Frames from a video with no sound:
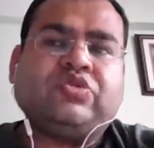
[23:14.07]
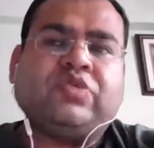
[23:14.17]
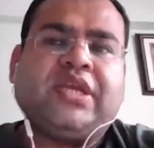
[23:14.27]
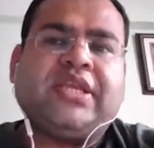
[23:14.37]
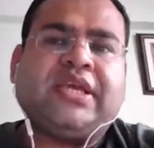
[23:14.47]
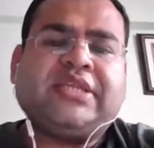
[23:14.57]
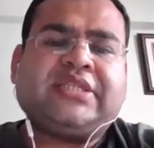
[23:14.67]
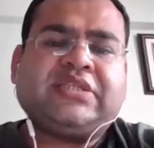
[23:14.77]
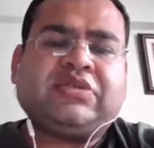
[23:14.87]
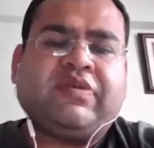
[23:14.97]
So in
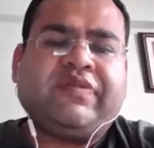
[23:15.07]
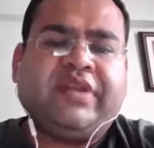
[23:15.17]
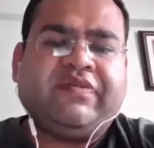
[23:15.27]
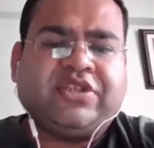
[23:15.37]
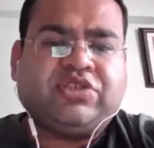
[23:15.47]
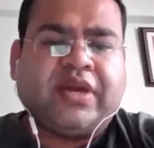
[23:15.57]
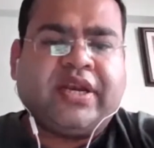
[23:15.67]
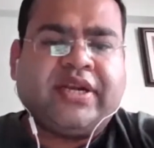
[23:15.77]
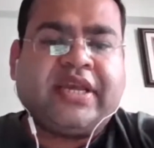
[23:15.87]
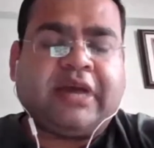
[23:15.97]
case of an
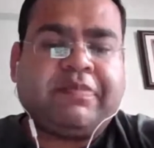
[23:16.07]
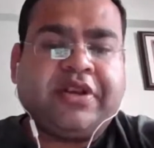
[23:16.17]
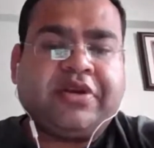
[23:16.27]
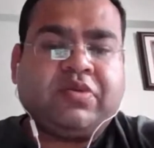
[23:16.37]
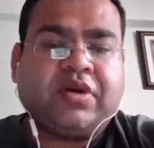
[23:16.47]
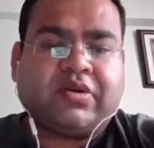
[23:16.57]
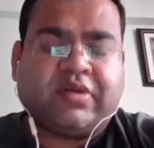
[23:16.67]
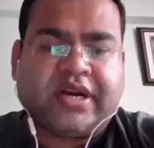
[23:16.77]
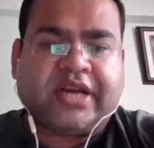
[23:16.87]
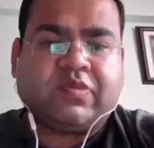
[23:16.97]
eventuality happening to a
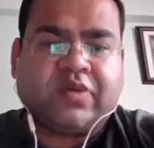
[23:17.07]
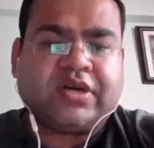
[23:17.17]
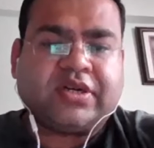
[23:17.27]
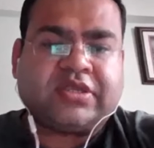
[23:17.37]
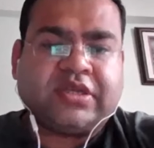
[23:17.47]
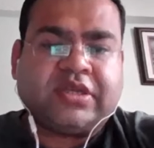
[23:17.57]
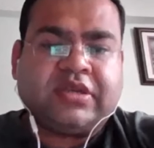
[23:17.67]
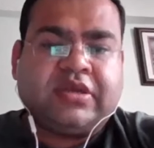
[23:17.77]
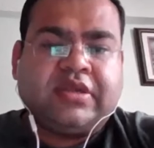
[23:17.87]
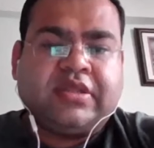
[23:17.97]
contract worker,
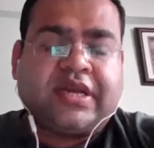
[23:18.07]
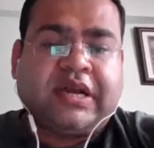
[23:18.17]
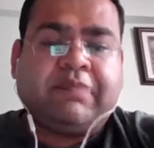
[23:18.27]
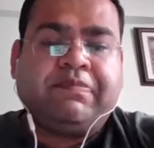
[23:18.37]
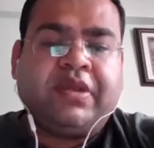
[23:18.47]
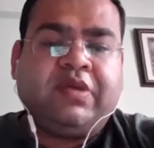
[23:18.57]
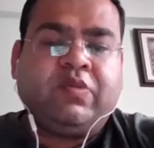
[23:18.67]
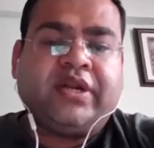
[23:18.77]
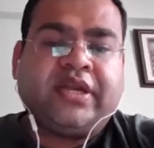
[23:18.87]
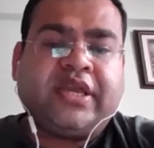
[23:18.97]
the company
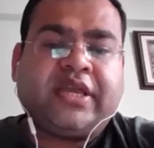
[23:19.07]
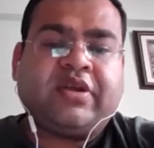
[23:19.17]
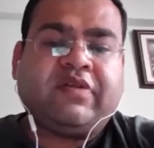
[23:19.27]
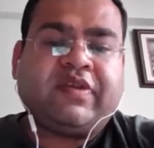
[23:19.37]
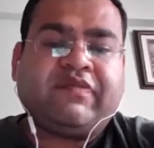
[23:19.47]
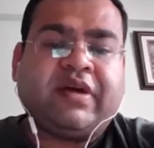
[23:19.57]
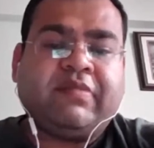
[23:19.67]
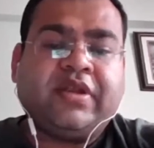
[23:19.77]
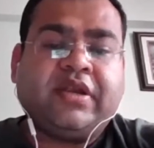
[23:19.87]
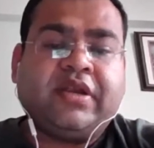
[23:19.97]
will take care of the
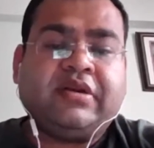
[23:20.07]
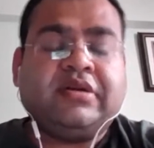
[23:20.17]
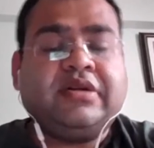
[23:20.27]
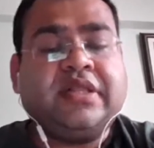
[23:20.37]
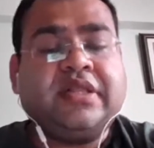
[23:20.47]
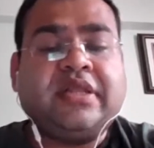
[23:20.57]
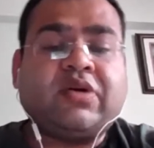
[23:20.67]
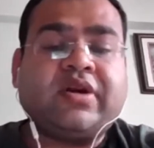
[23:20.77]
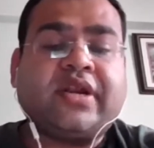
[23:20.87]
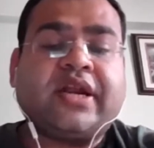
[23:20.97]
family till the
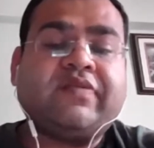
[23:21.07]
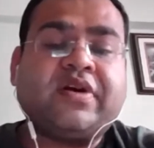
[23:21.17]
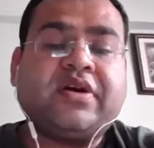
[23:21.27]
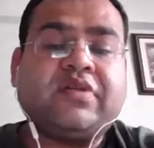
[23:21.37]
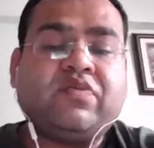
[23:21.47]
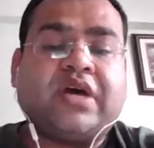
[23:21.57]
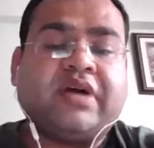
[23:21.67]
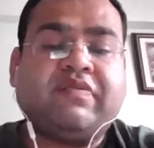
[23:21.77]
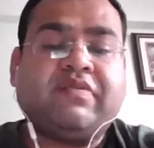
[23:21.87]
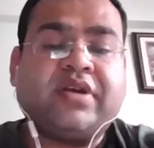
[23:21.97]
contract worker would
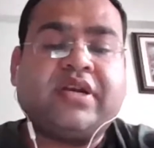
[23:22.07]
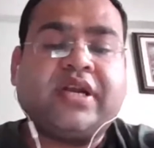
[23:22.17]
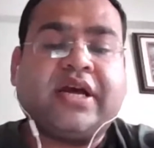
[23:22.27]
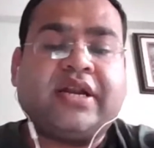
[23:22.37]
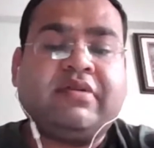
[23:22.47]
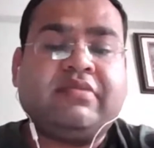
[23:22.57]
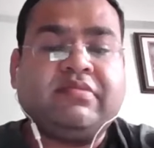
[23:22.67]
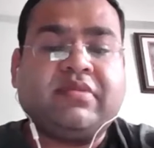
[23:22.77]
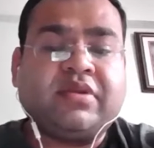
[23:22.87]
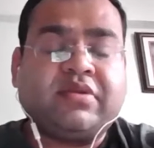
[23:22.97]
have retired
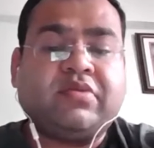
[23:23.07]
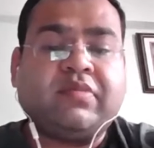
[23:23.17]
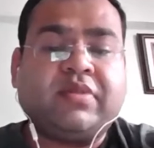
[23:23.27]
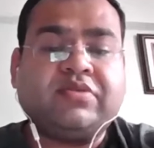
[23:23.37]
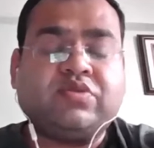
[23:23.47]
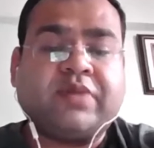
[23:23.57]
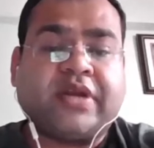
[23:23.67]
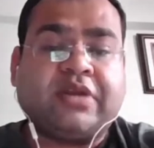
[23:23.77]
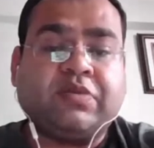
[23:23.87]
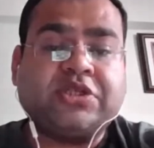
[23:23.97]
in normal
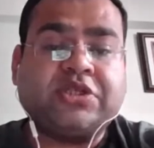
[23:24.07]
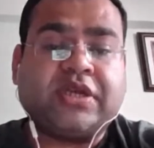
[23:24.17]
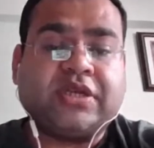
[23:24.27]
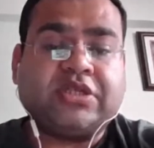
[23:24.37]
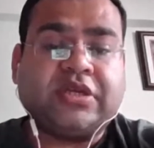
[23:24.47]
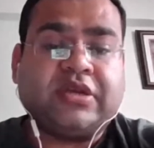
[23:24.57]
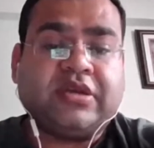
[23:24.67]
superannuation age.